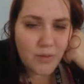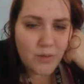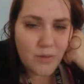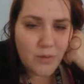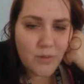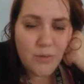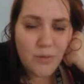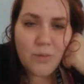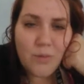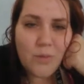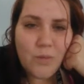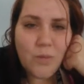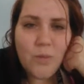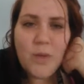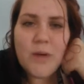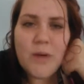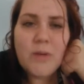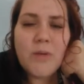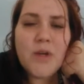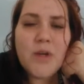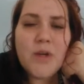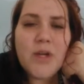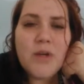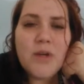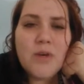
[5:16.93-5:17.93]
Where
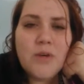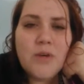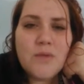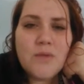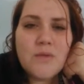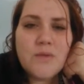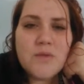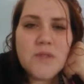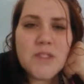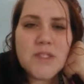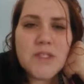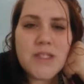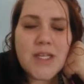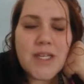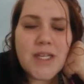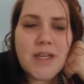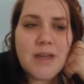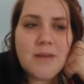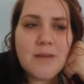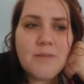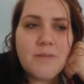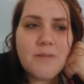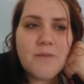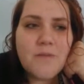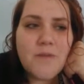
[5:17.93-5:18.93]
were you sticking
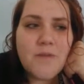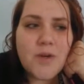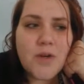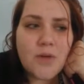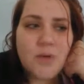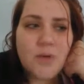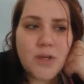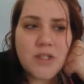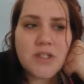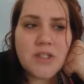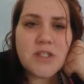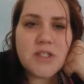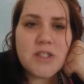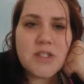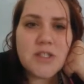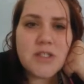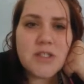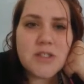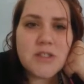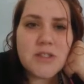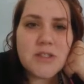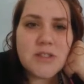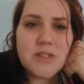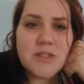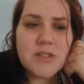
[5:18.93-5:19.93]
up for
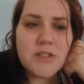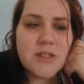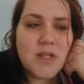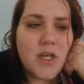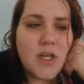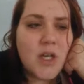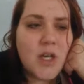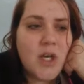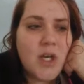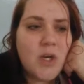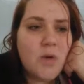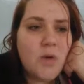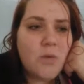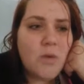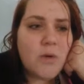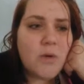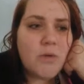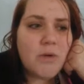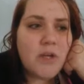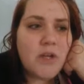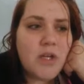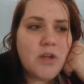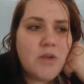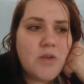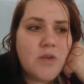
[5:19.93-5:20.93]
Christians? Where
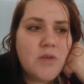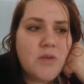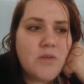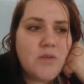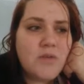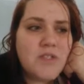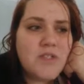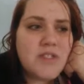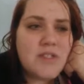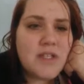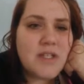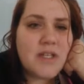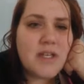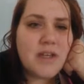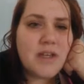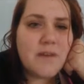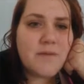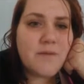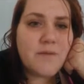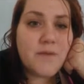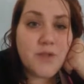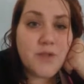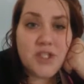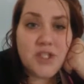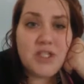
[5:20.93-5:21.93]
were you sticking up
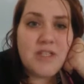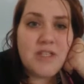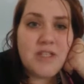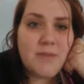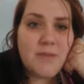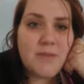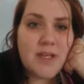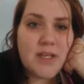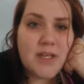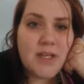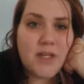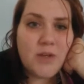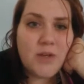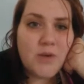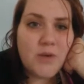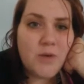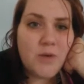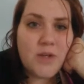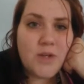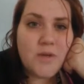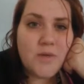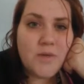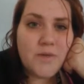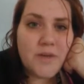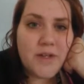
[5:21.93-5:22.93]
for G-Man, who
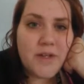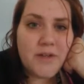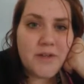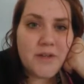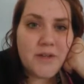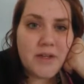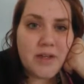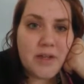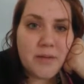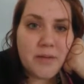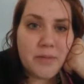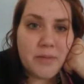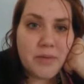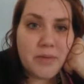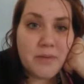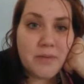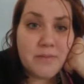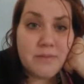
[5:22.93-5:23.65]
you felt up?